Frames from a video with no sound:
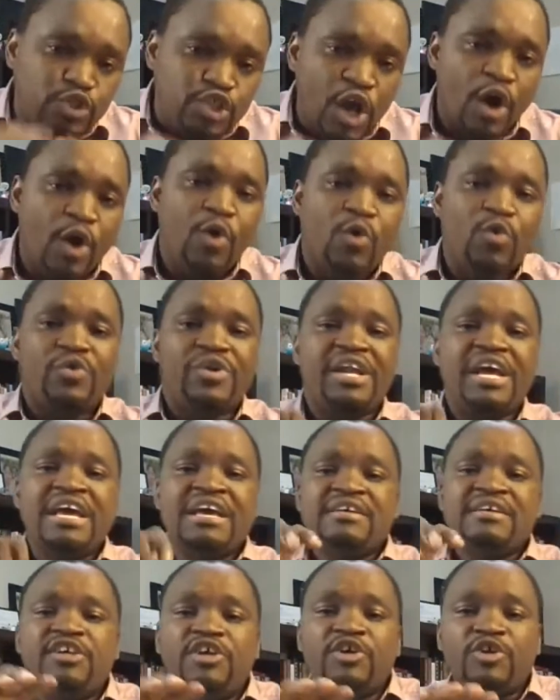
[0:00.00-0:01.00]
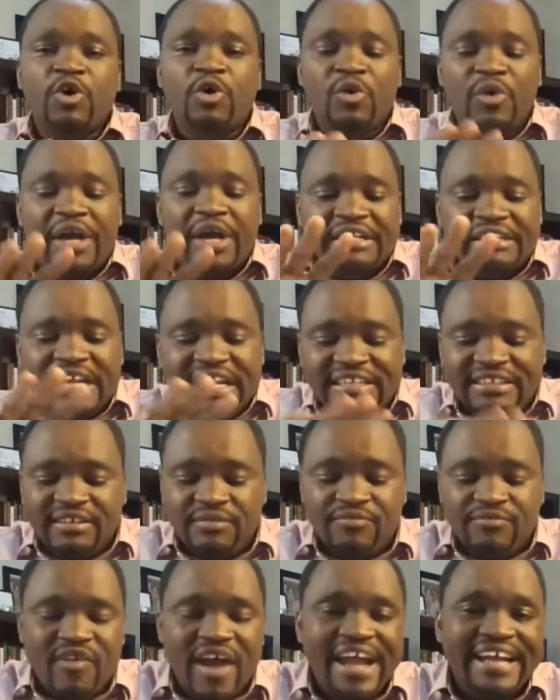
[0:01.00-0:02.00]
tone, you know, and, and
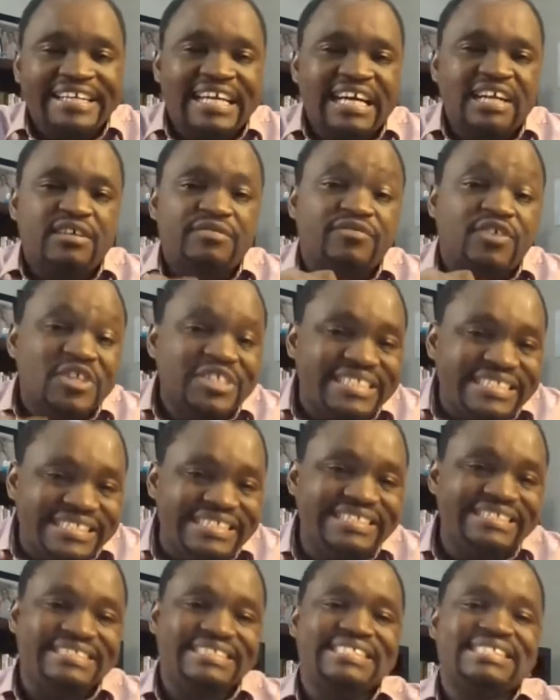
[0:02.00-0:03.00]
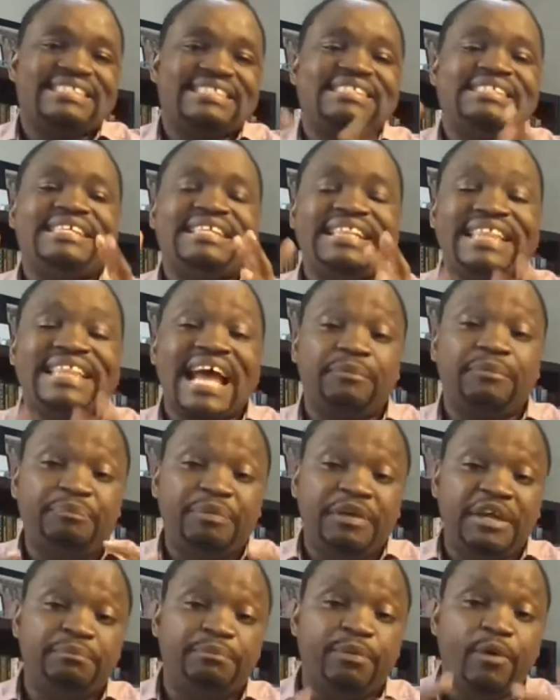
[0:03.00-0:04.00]
the right kind of consistency that
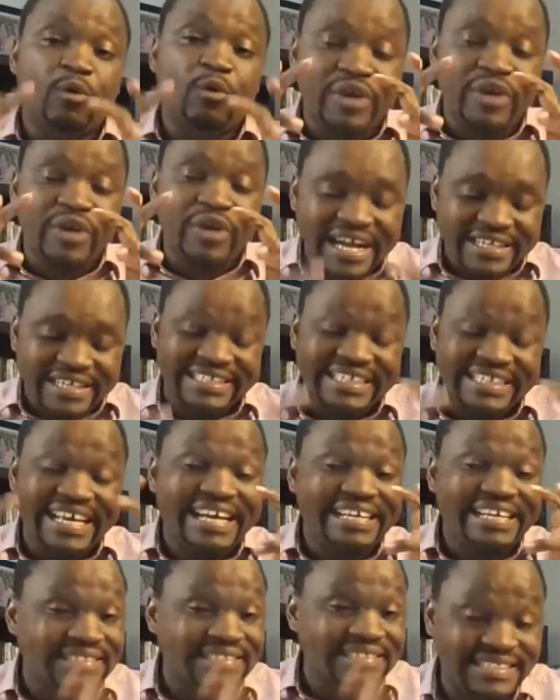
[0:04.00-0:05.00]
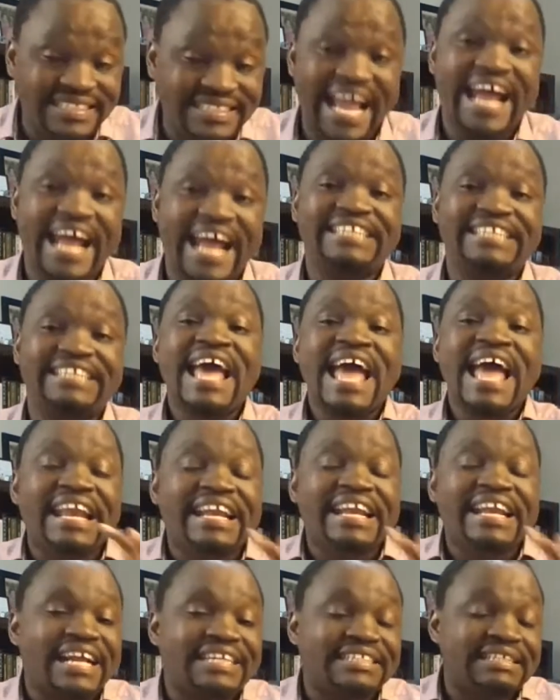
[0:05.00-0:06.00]
people would actually understand
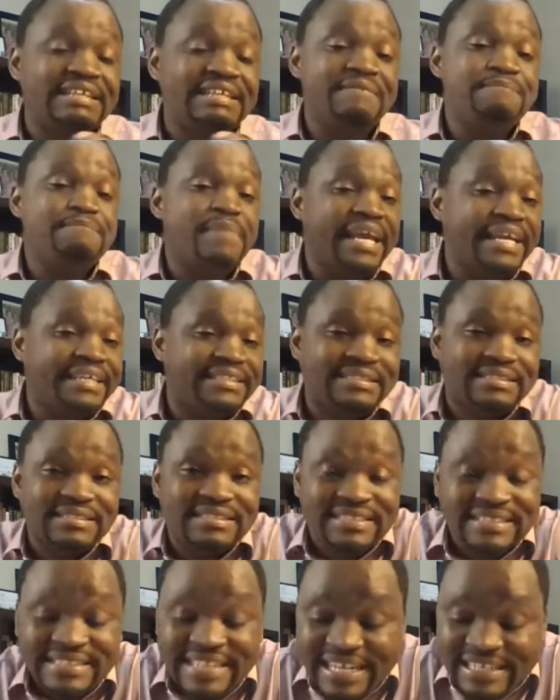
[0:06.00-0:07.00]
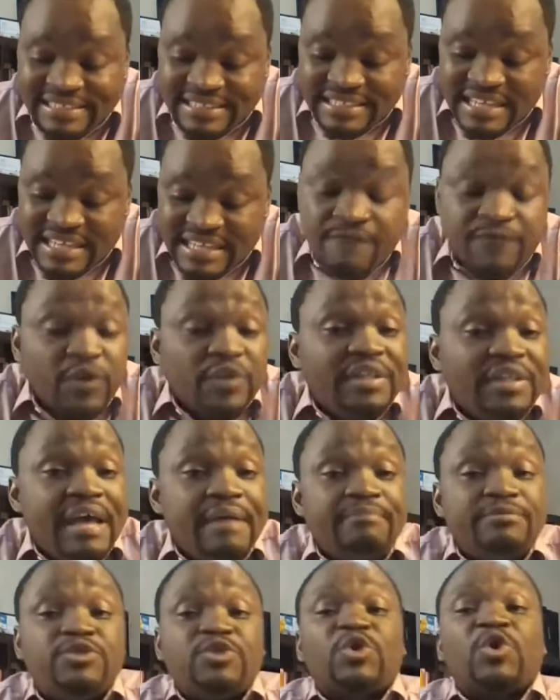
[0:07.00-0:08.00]
and it actually makes sense for
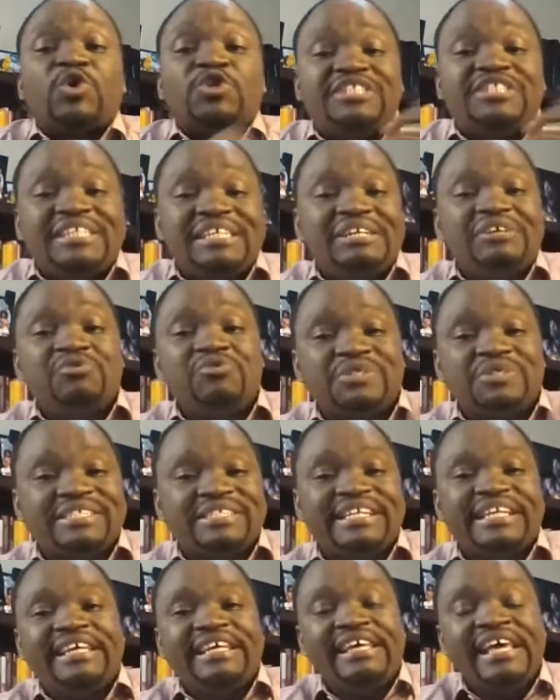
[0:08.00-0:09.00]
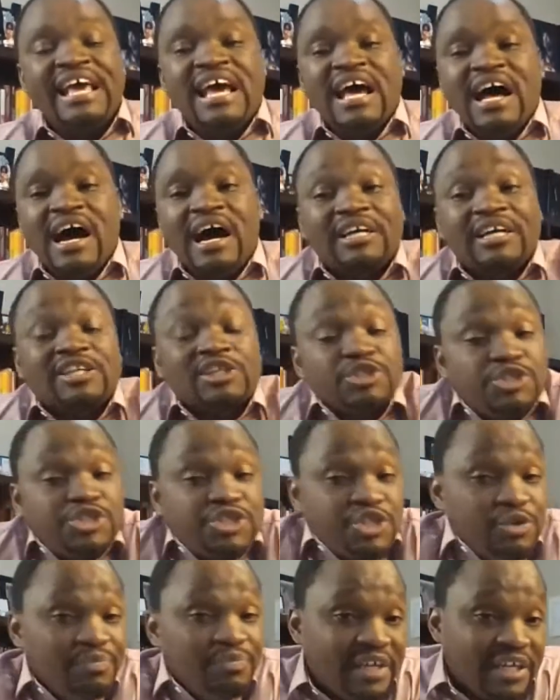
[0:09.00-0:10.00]
them to continuously uh,
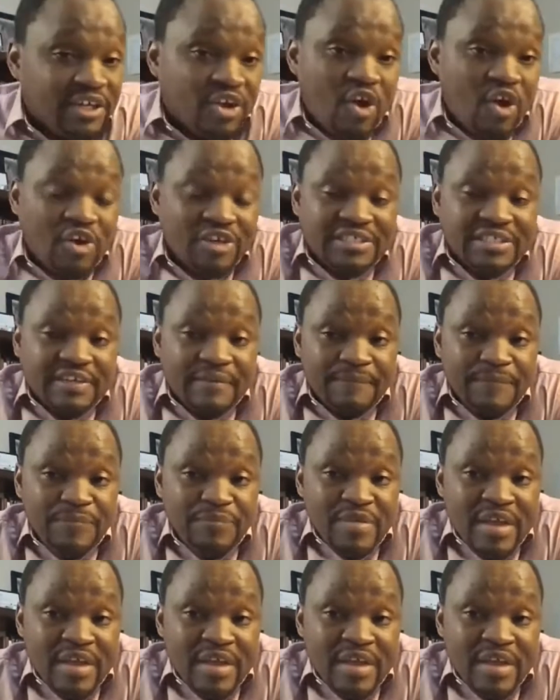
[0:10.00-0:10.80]
consume that content.